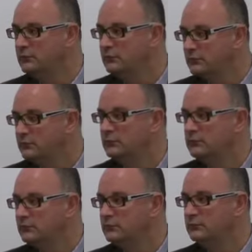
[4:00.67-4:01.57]

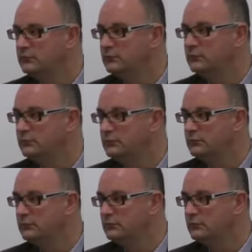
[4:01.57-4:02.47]

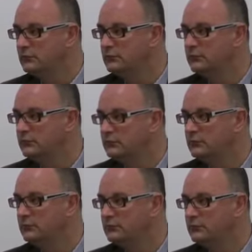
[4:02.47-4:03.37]

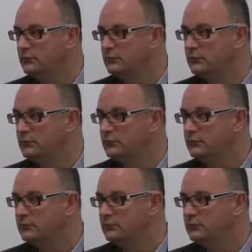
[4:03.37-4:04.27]

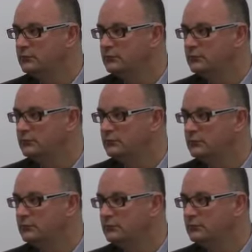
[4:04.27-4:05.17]

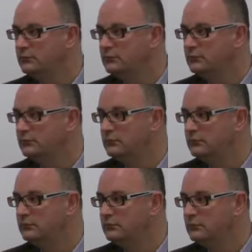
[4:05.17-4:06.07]

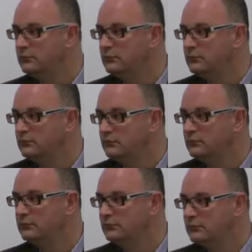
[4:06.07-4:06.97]

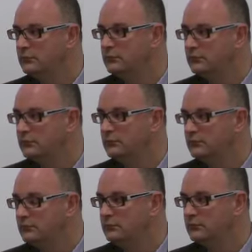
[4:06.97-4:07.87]

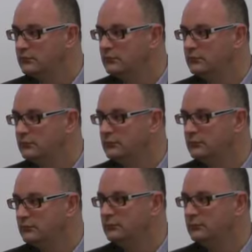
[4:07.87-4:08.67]
(silent)